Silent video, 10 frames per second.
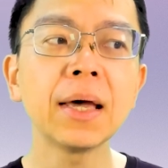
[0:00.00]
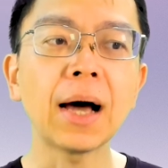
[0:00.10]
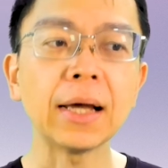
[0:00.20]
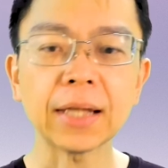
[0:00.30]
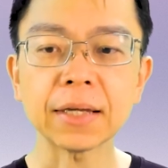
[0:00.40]

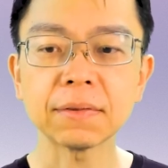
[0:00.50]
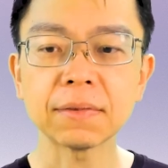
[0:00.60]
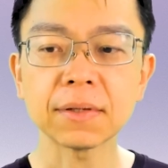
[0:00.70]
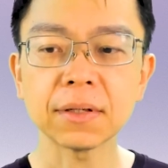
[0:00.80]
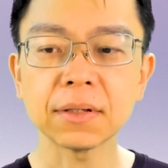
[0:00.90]
I like
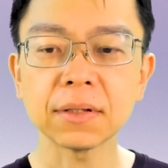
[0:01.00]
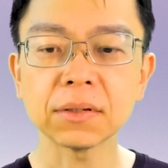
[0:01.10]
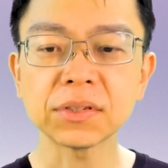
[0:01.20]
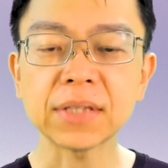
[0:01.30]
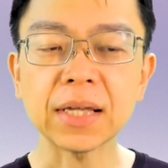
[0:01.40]
the
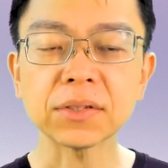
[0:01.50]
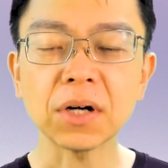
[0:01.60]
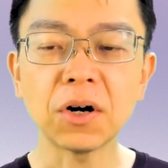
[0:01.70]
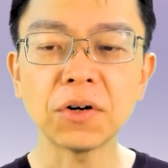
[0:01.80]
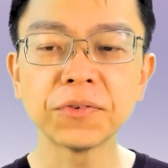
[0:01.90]
state
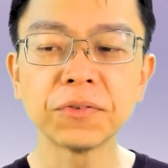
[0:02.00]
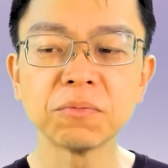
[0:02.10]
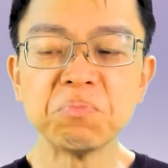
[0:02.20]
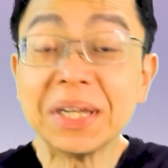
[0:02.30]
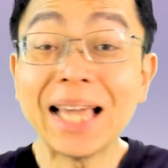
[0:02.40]
of
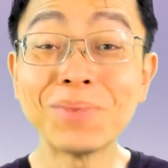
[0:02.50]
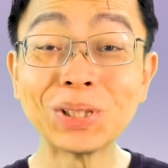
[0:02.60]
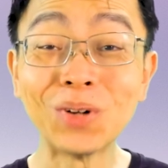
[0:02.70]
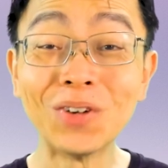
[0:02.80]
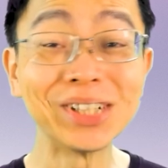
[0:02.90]
being able
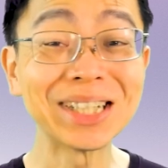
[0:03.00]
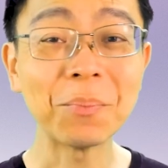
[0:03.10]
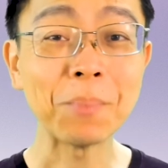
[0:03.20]
to overcome